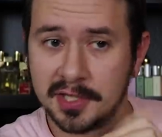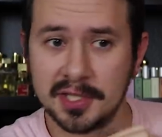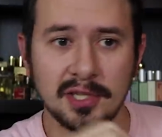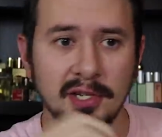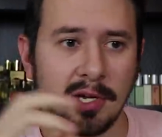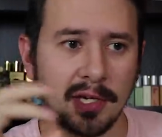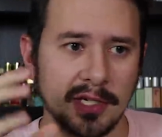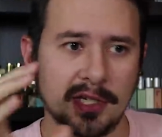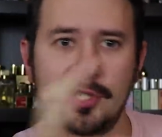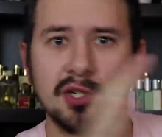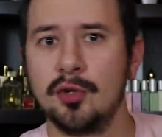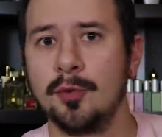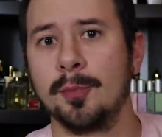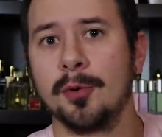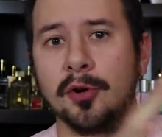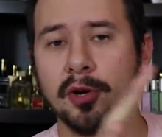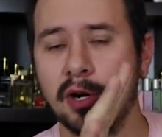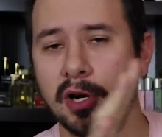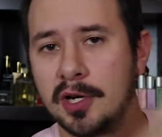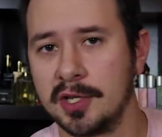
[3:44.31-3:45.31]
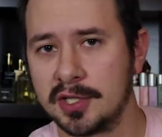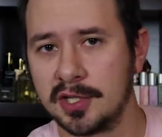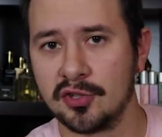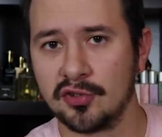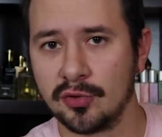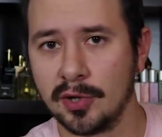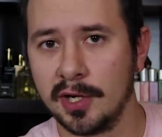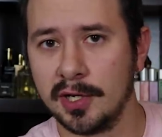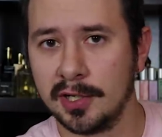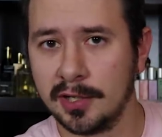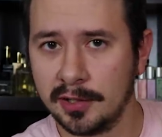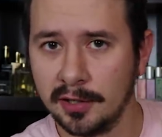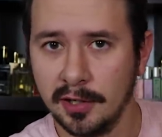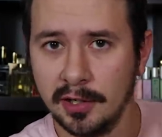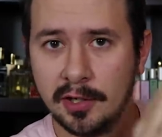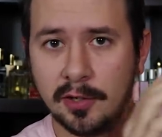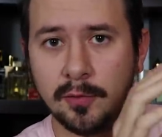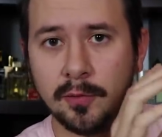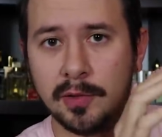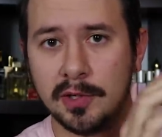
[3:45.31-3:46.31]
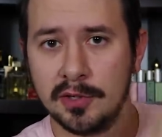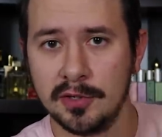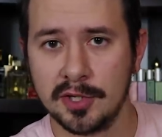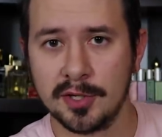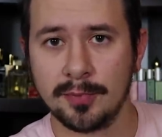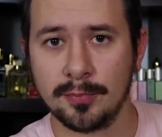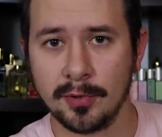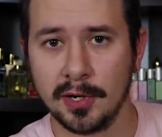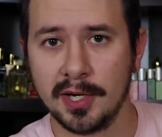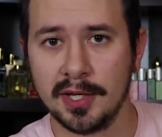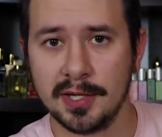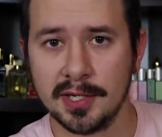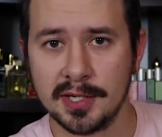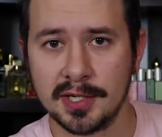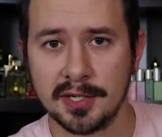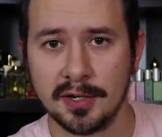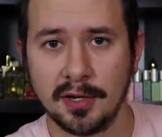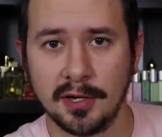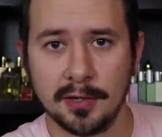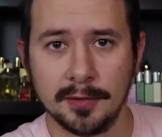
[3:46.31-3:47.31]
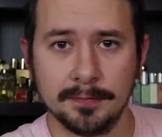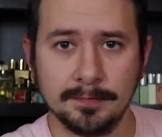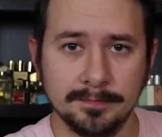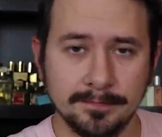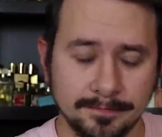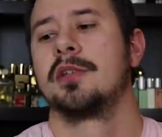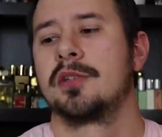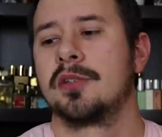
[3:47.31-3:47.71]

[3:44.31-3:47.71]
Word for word: It's not super concentrated when you spray this on.